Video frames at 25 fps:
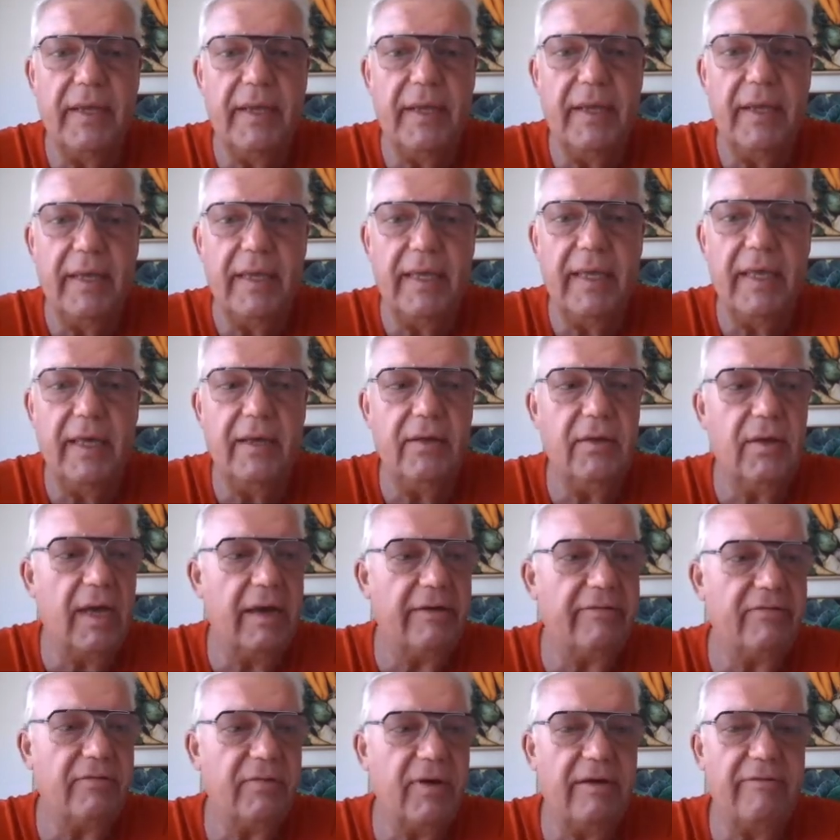Here you
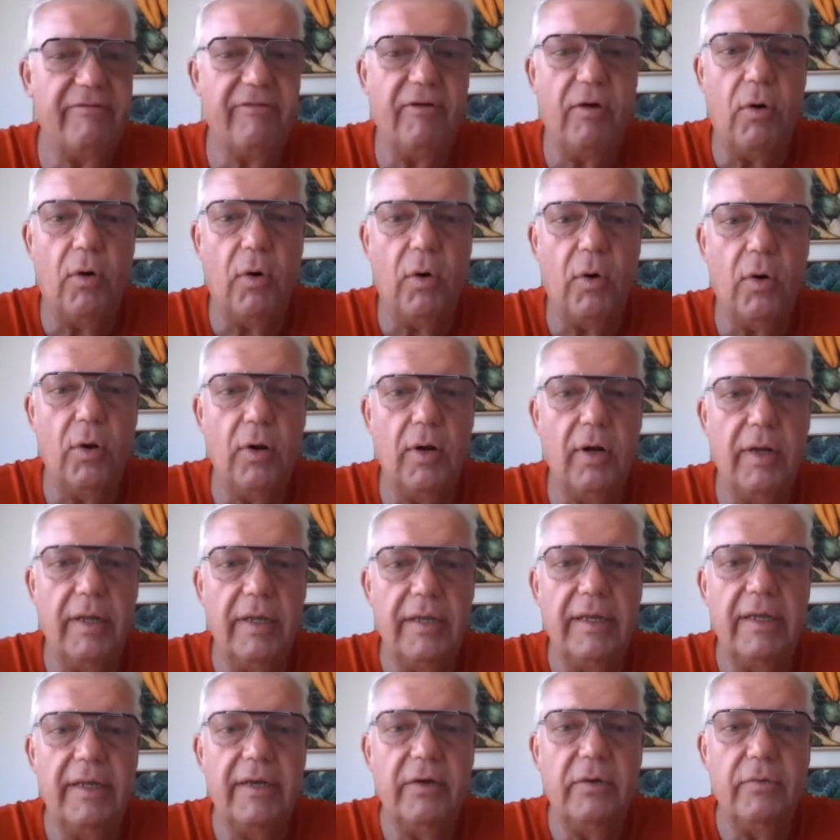have to have all
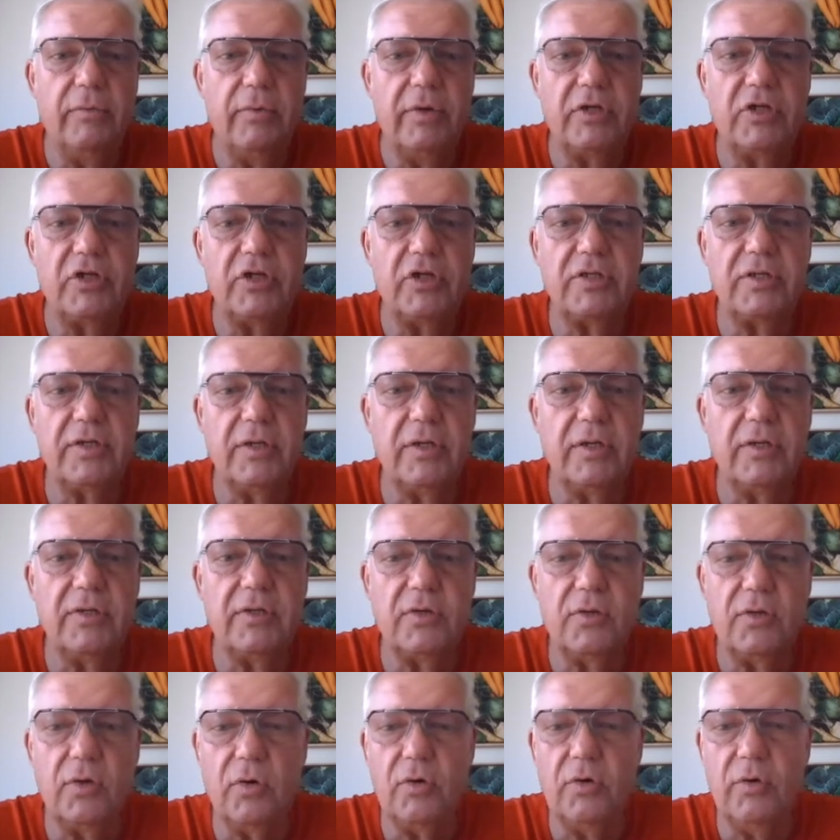registered
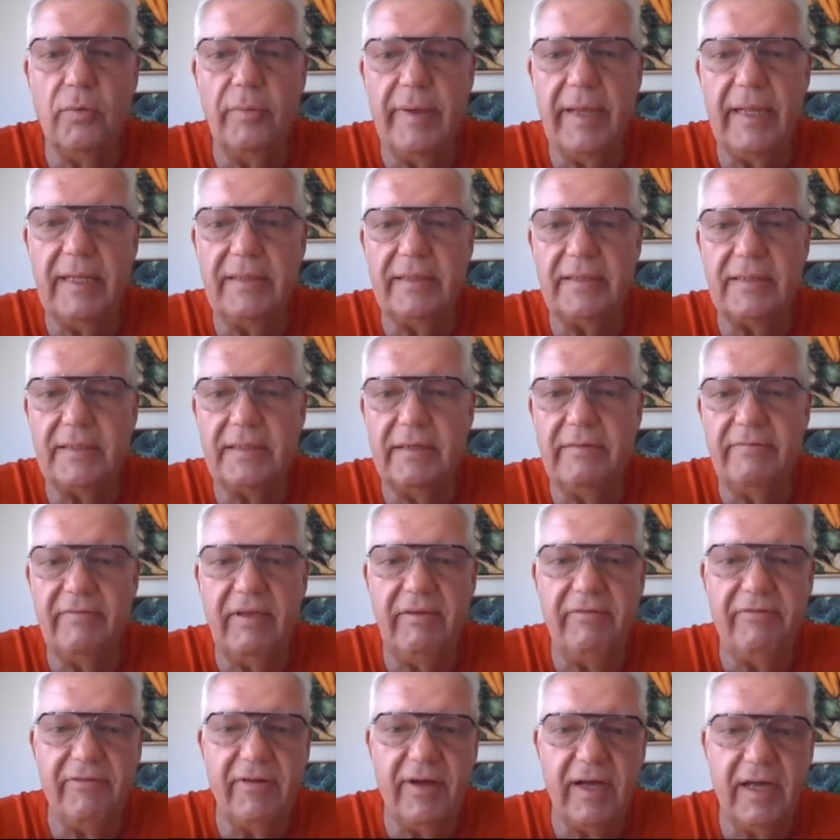documents, the
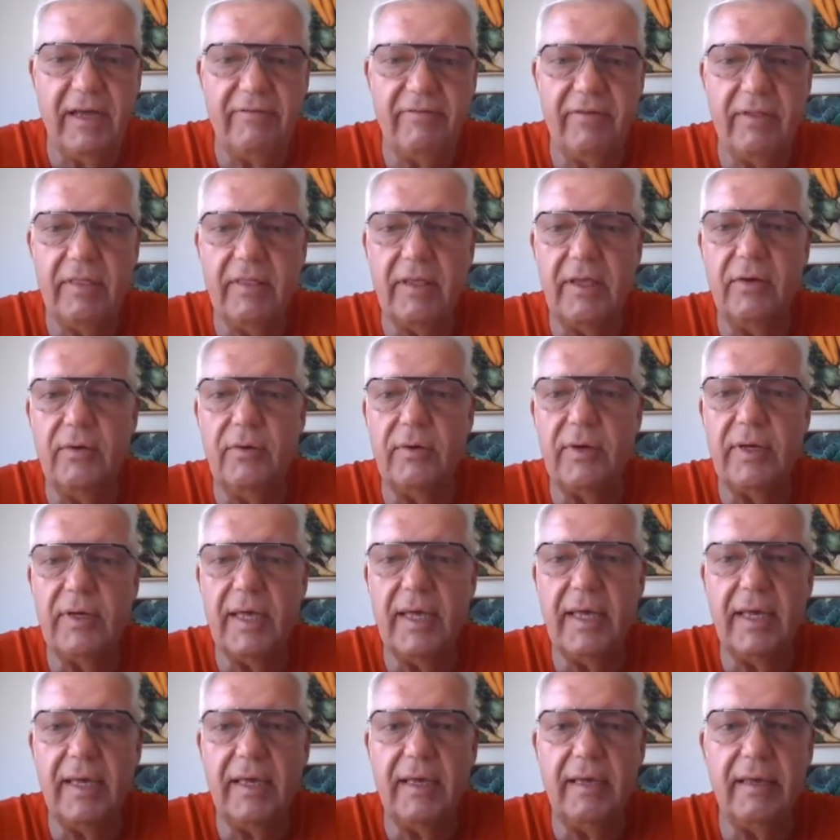V5 in the
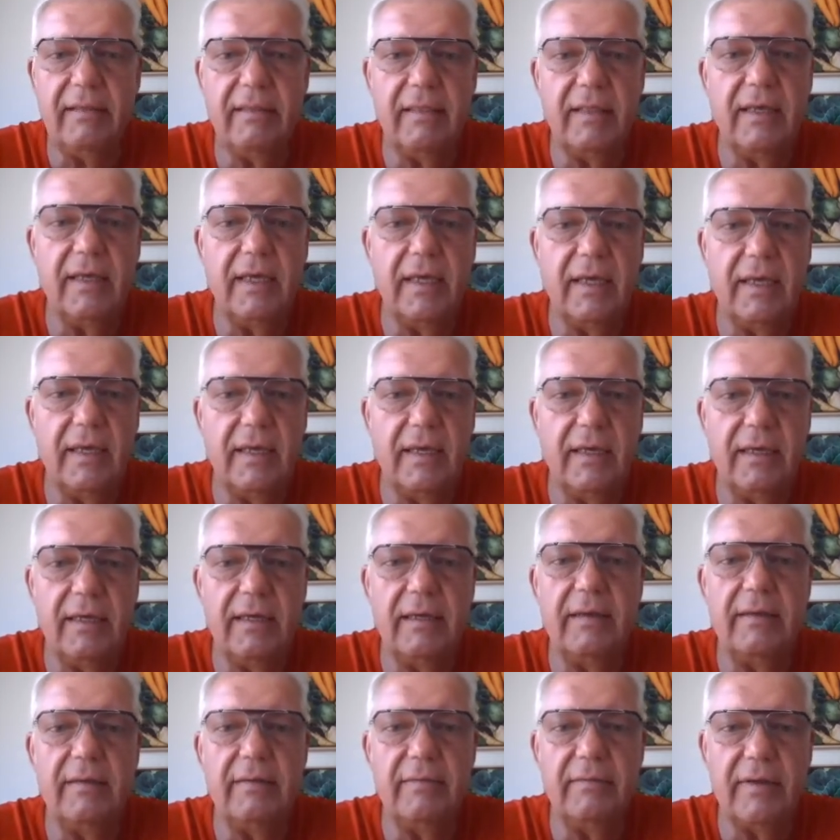UK,
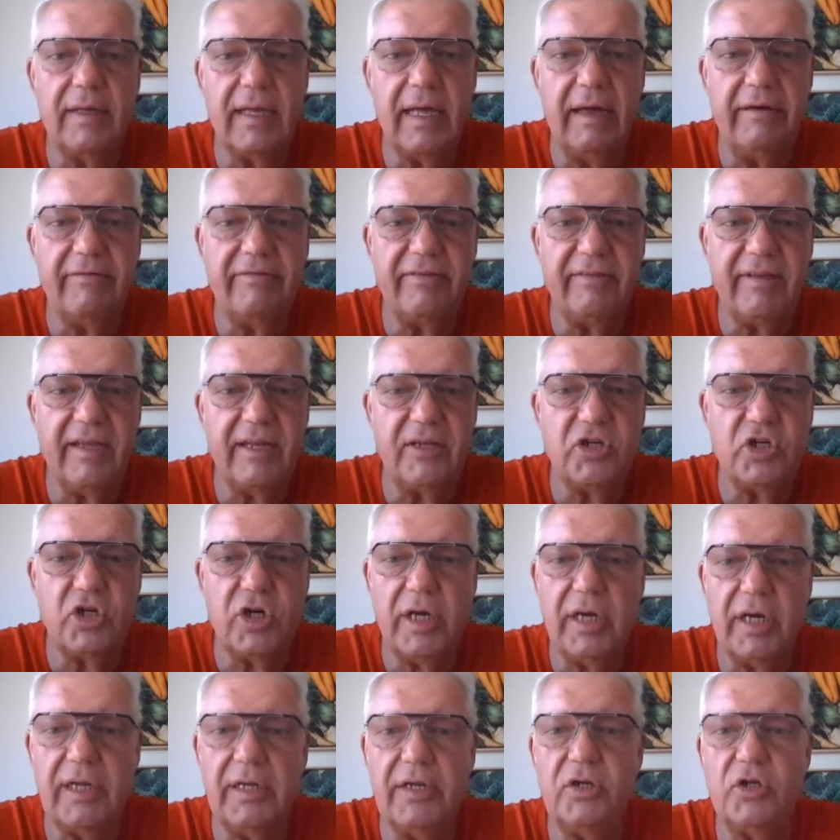the
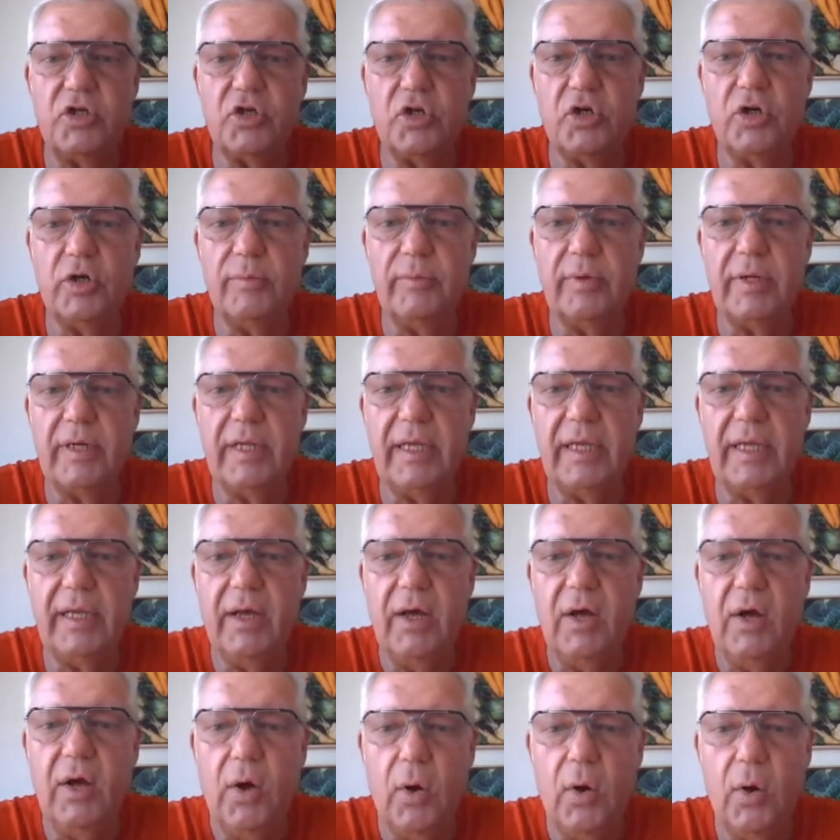Kfz-Schein in
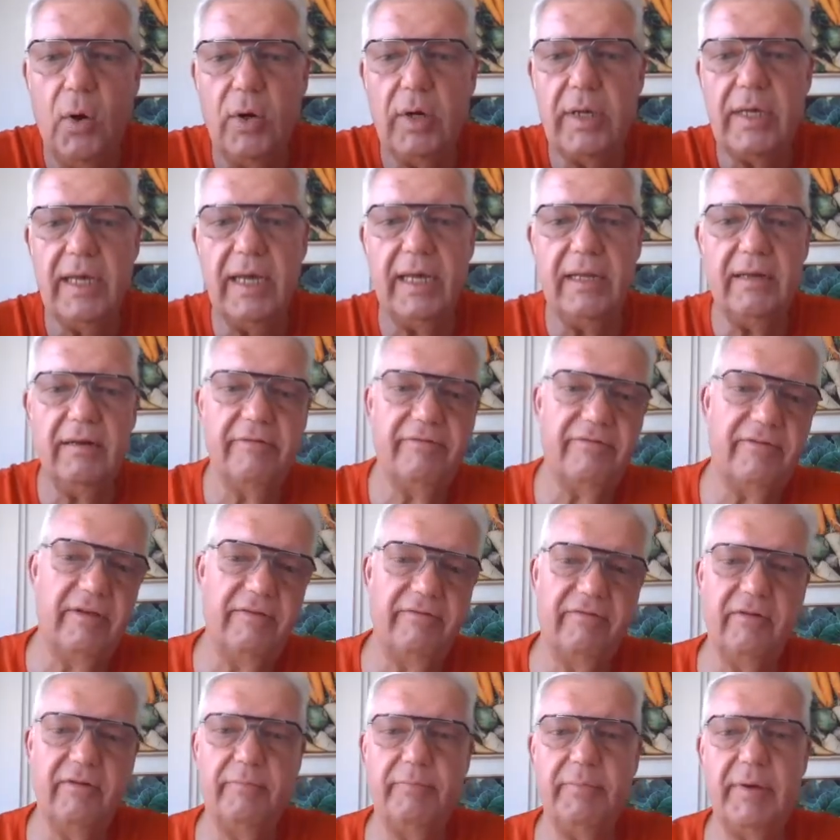Germany, all kind of
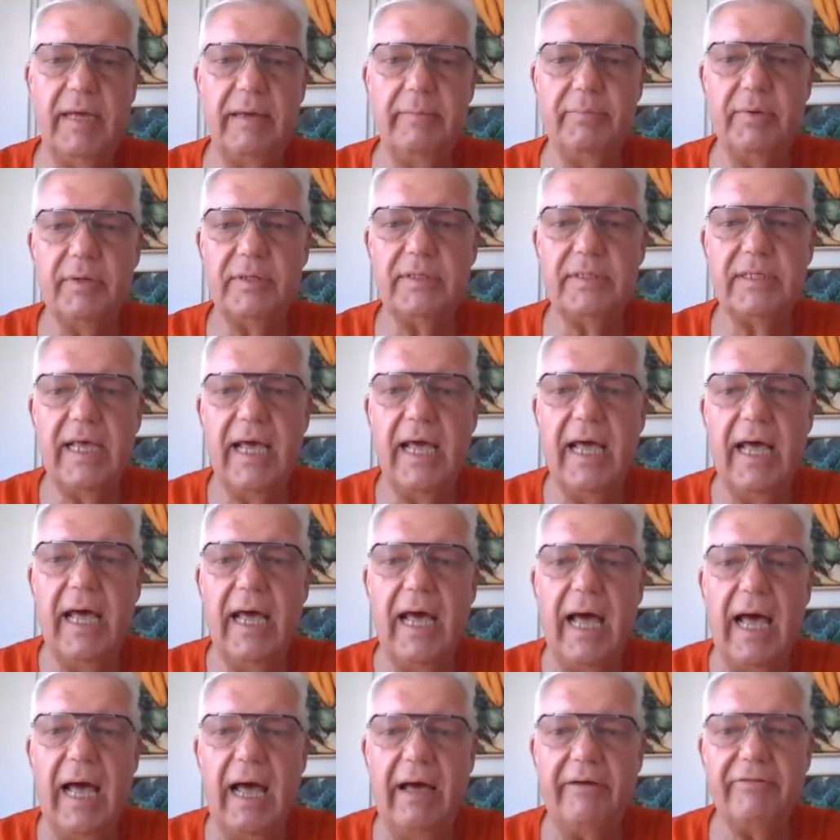different papers
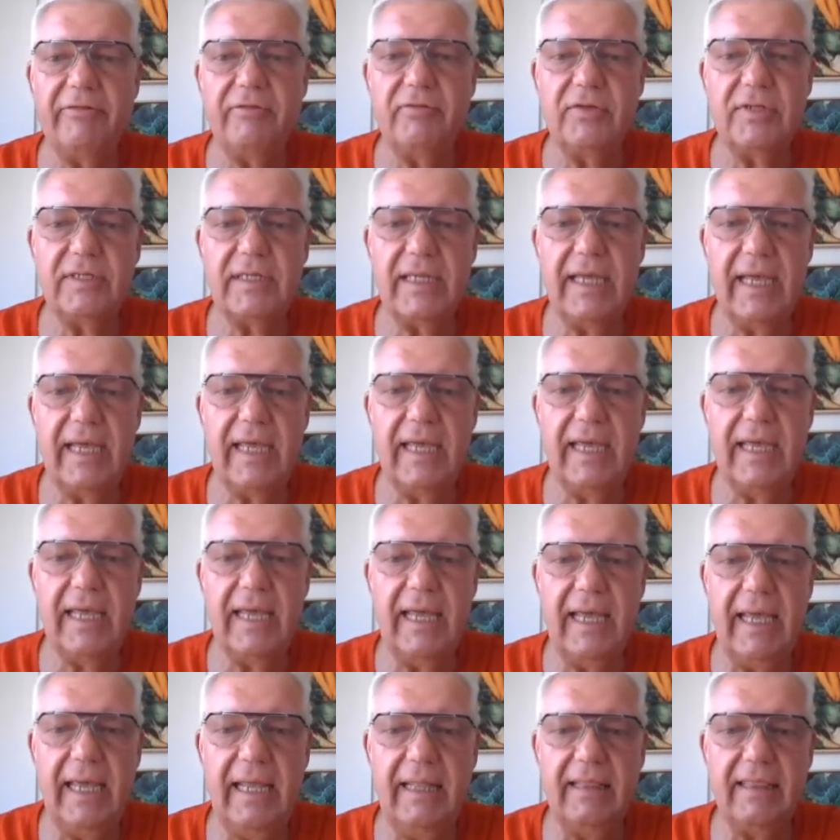have to stay
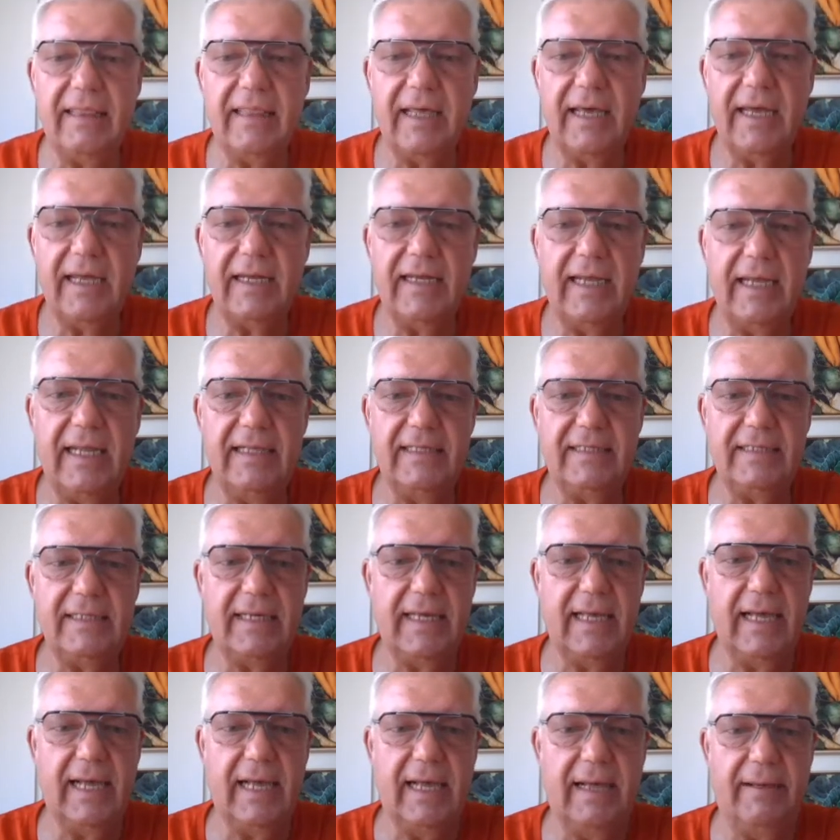inside in the
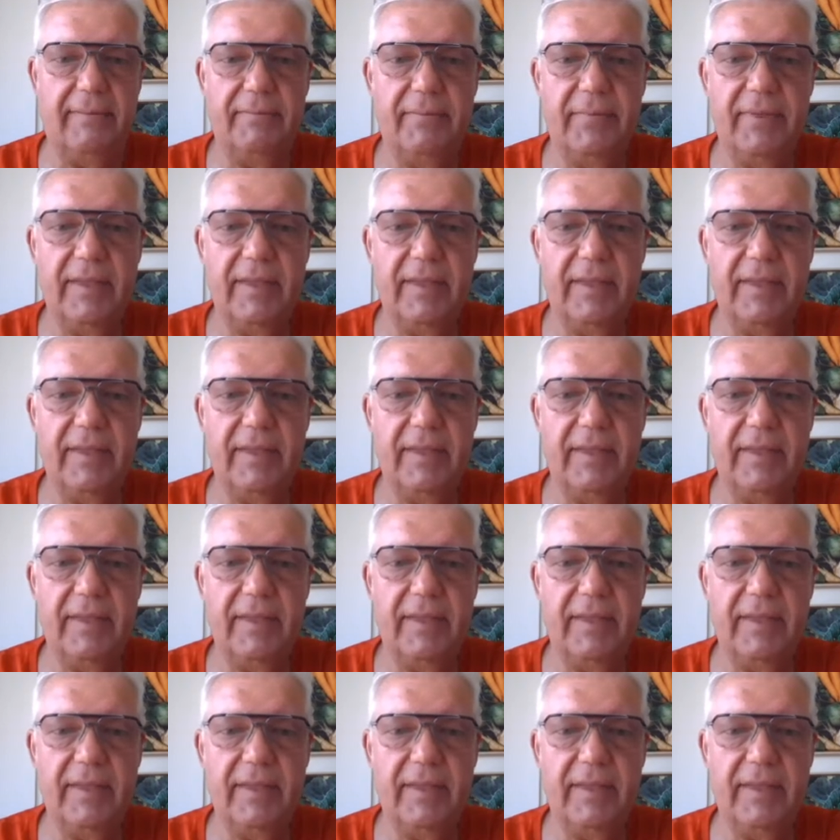car.